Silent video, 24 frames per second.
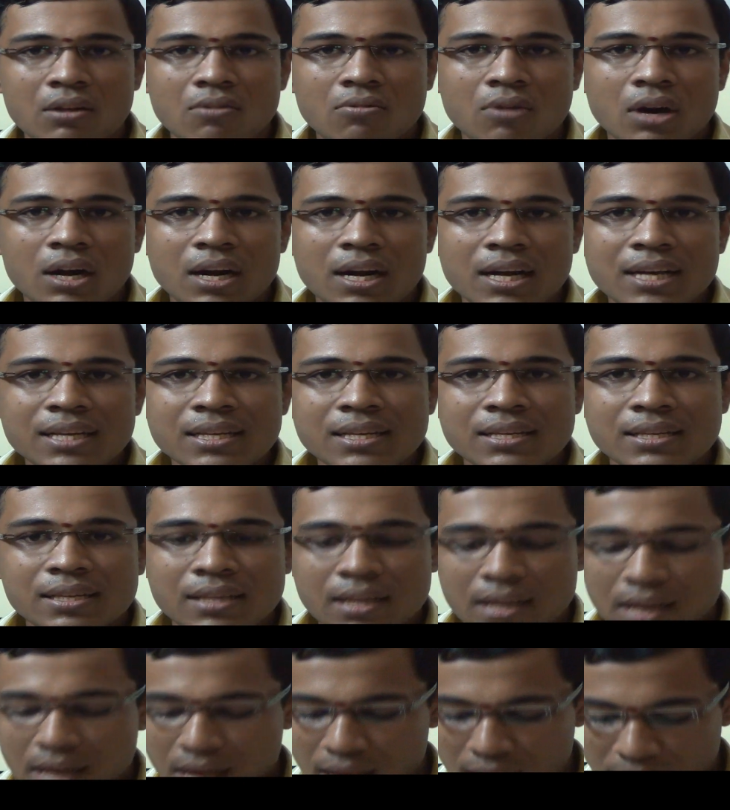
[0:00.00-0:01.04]
What
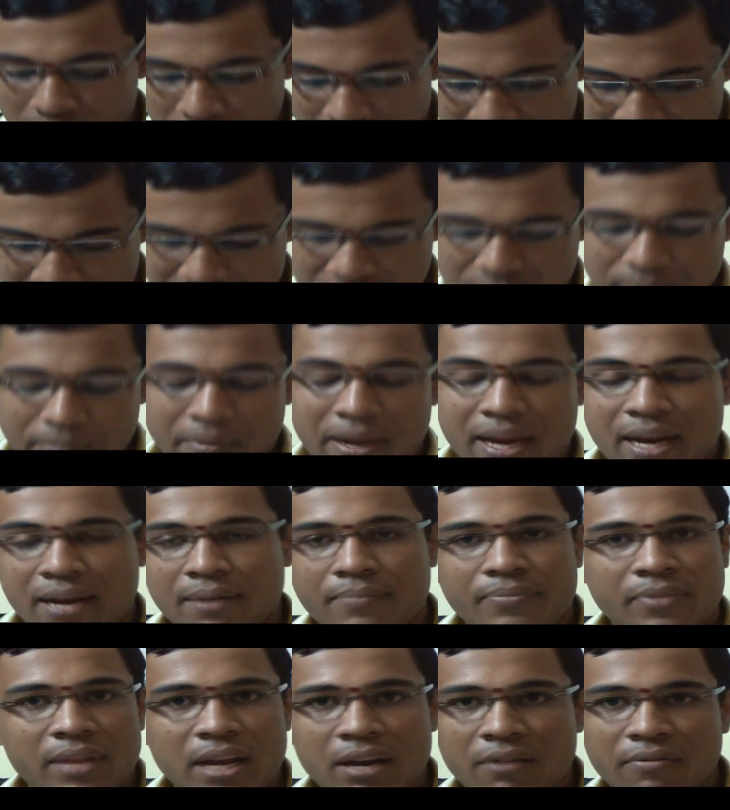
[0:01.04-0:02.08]
does light mean?
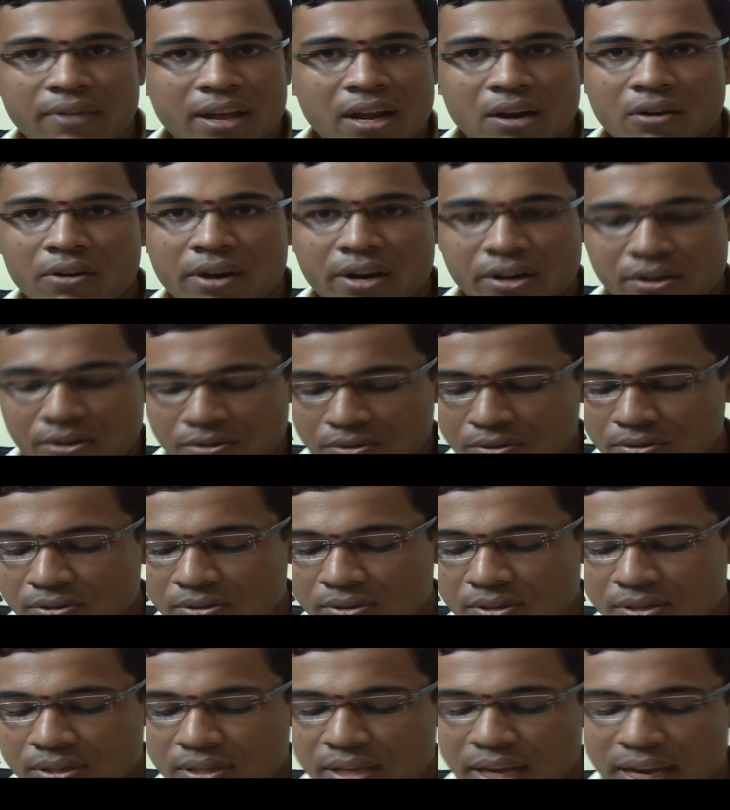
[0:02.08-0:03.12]
That we are going
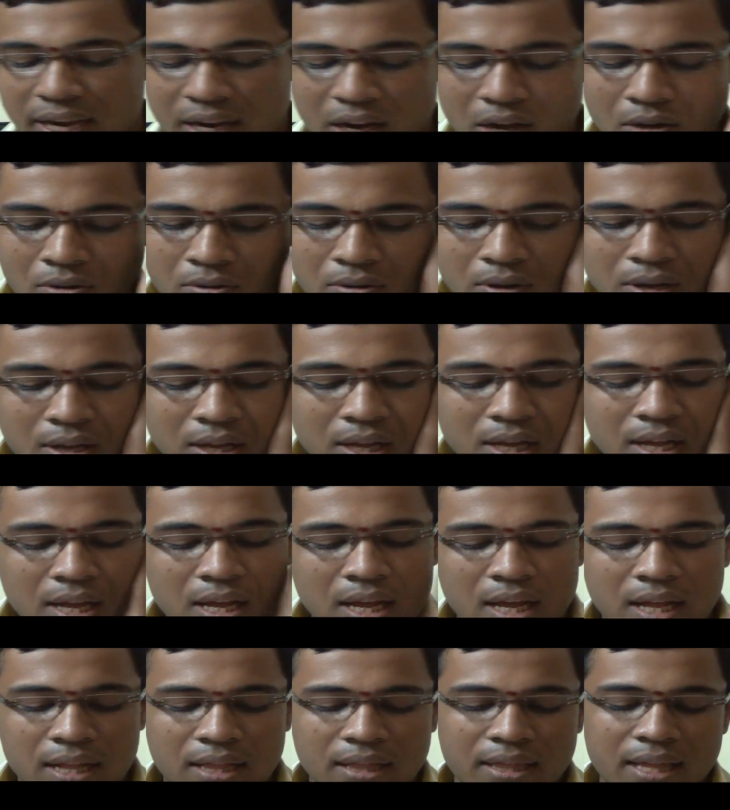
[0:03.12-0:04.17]
to see now.
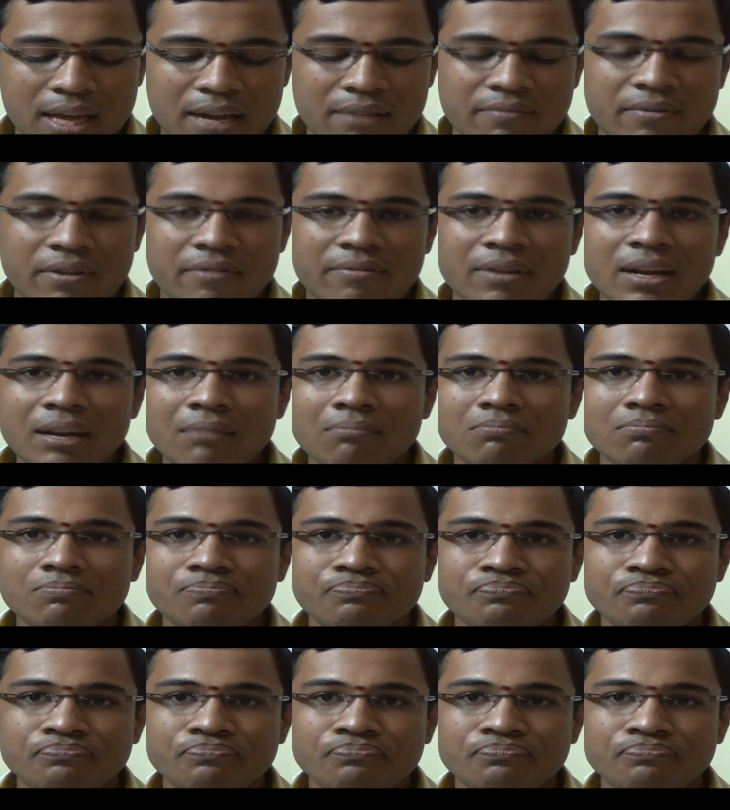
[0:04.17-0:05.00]
And then we will